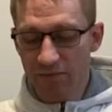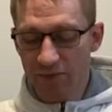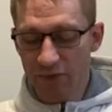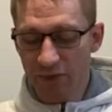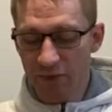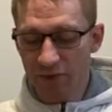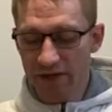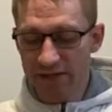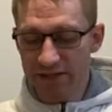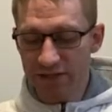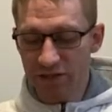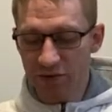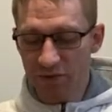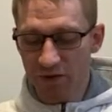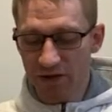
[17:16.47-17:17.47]
The reason
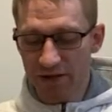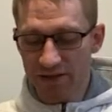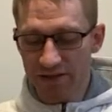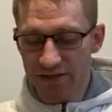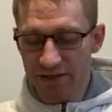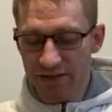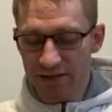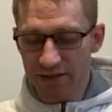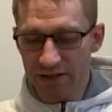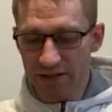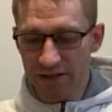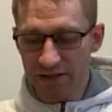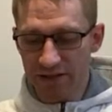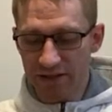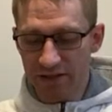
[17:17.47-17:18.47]
you want it to
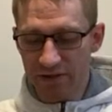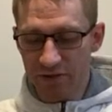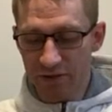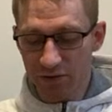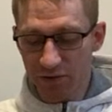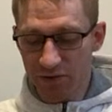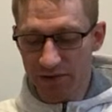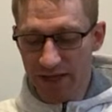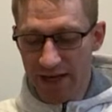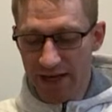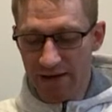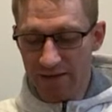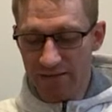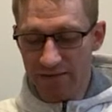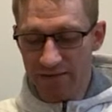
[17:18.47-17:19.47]
cool
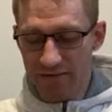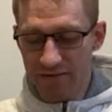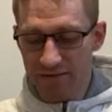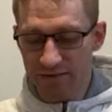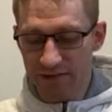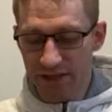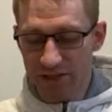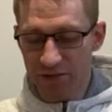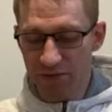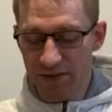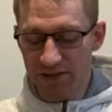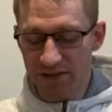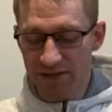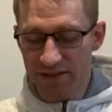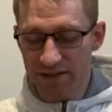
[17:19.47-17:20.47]
down is you
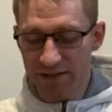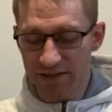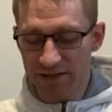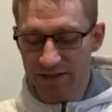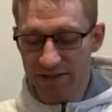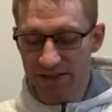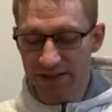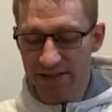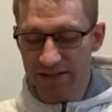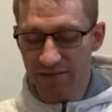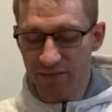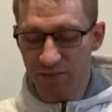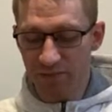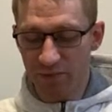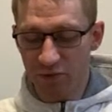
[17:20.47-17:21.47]
want the tea to
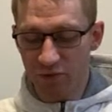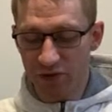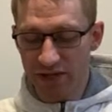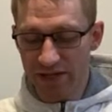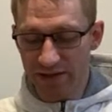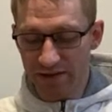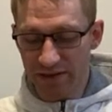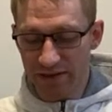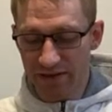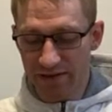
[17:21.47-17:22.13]
breathe,